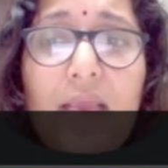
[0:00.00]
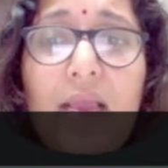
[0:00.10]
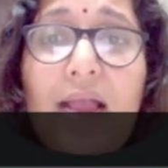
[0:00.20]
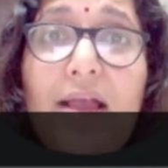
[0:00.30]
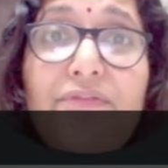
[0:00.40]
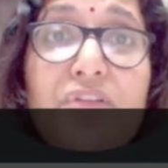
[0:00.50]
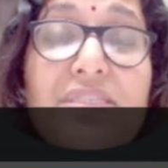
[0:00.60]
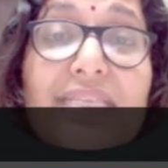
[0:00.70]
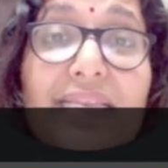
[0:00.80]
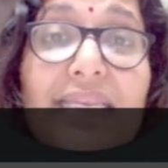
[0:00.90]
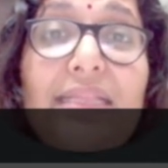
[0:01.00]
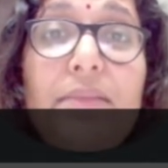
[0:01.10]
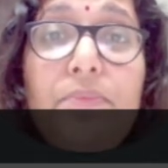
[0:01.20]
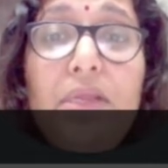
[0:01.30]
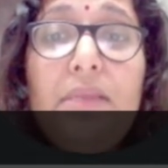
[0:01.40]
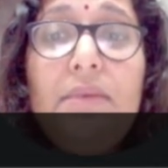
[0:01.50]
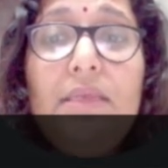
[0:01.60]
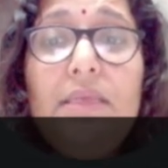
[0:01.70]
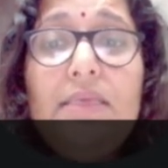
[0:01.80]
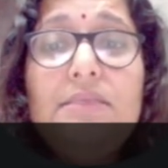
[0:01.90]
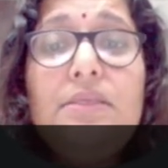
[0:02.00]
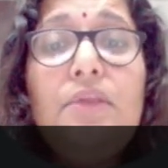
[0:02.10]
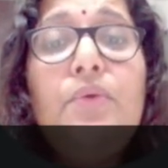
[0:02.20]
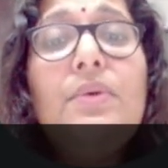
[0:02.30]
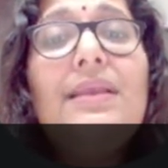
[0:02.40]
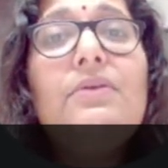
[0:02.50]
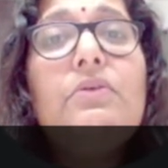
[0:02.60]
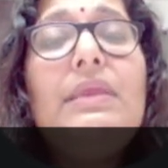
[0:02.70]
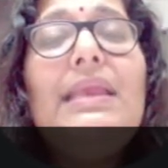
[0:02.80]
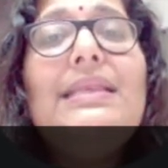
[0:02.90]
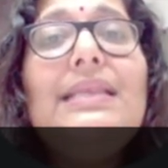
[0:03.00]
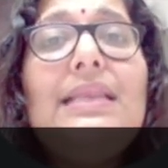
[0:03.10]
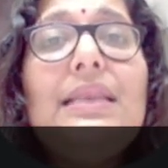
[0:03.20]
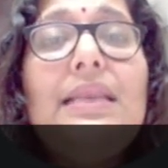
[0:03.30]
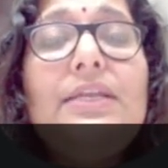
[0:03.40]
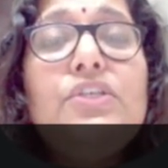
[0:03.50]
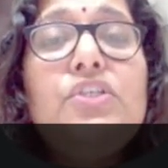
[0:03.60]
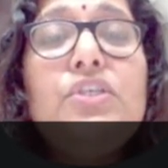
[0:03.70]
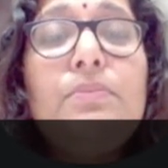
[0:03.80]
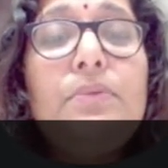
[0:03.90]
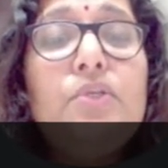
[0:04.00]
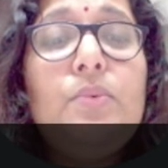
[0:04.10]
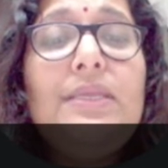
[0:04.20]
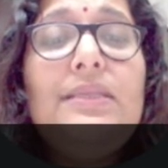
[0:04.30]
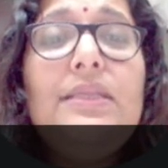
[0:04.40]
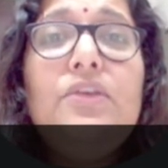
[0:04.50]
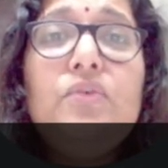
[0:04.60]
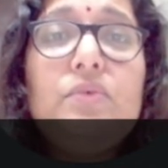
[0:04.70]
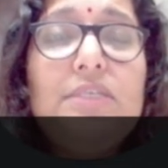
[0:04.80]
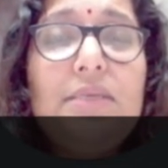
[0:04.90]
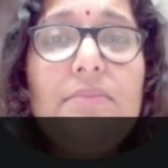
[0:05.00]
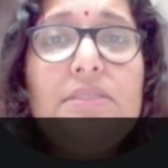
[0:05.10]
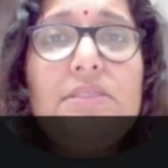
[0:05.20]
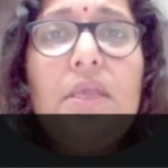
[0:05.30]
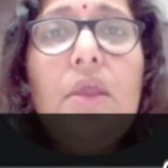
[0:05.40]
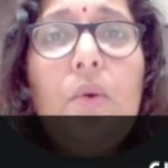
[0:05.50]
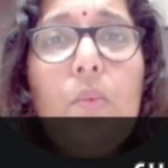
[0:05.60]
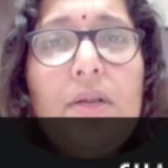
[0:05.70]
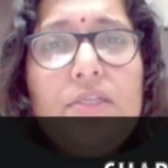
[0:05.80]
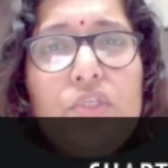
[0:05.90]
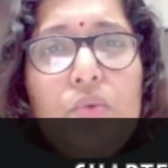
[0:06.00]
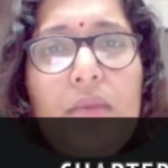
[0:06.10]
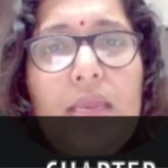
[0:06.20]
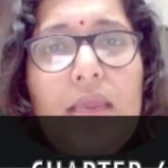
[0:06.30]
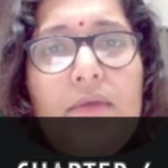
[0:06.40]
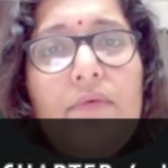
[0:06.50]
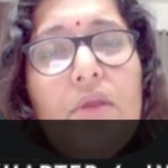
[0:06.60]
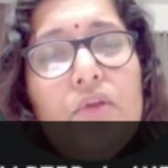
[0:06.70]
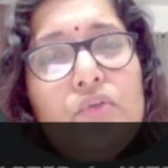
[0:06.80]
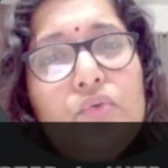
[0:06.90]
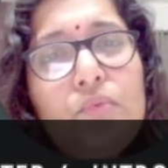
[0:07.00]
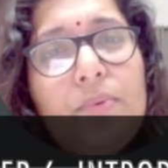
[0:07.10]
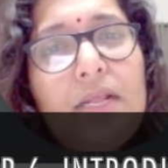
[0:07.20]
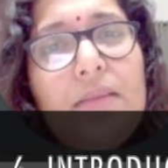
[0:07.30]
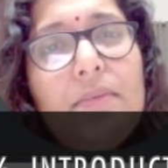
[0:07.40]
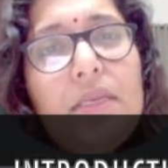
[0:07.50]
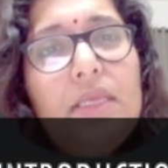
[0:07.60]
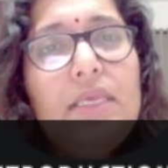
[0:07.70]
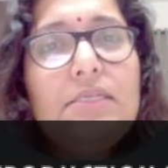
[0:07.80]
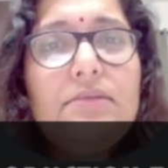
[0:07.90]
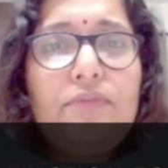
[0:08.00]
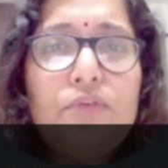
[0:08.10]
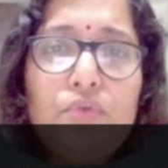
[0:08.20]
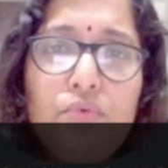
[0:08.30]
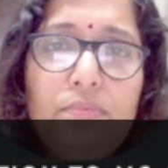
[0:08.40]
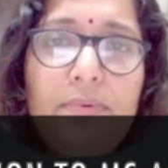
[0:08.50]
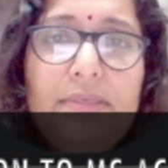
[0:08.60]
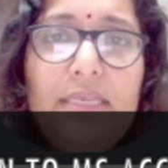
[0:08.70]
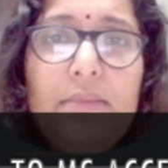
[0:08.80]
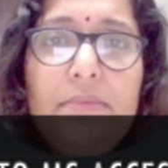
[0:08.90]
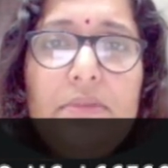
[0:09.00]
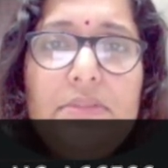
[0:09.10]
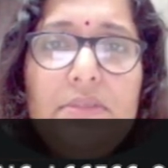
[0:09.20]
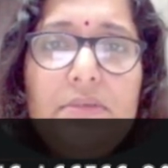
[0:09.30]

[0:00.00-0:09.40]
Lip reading: After setting the primary keys, you can create a relationship between the two tables. Once you have two primary keys for two tables,